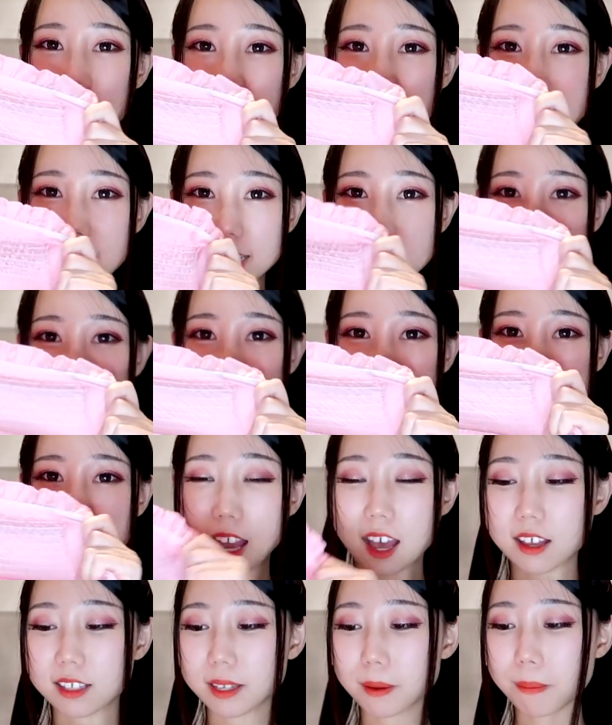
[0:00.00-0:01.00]

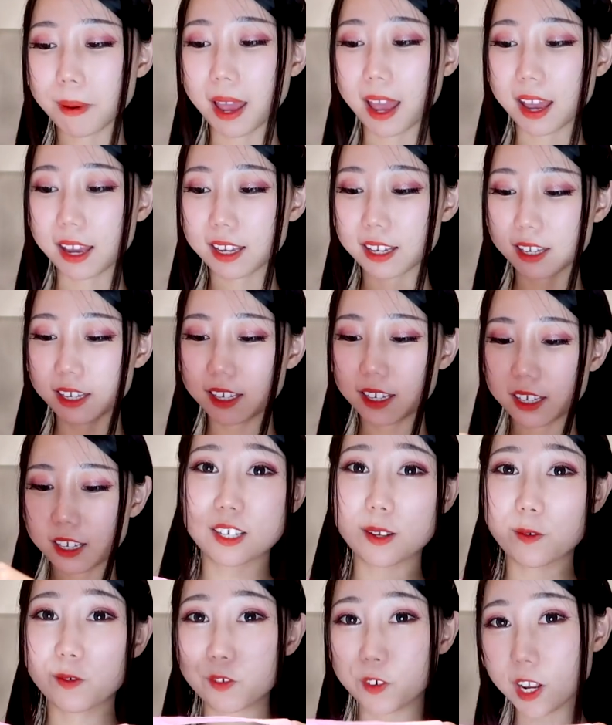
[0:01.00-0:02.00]
elastic on the back.
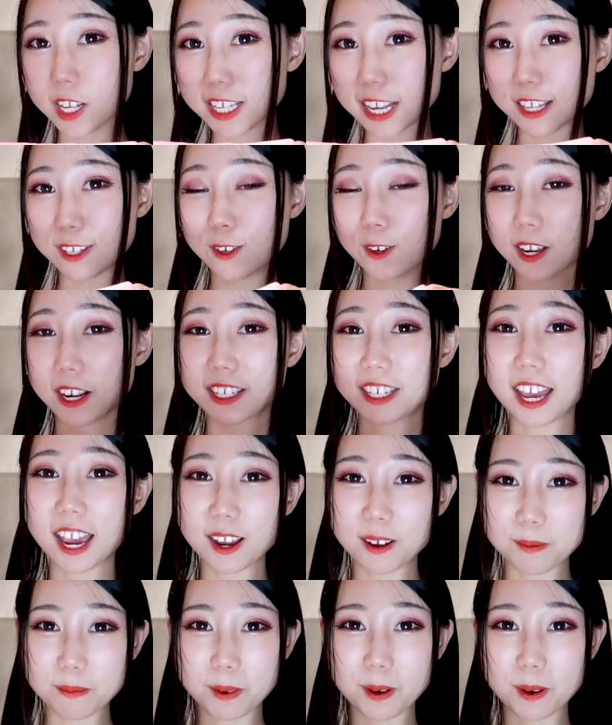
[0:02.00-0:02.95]
The front that you can tie a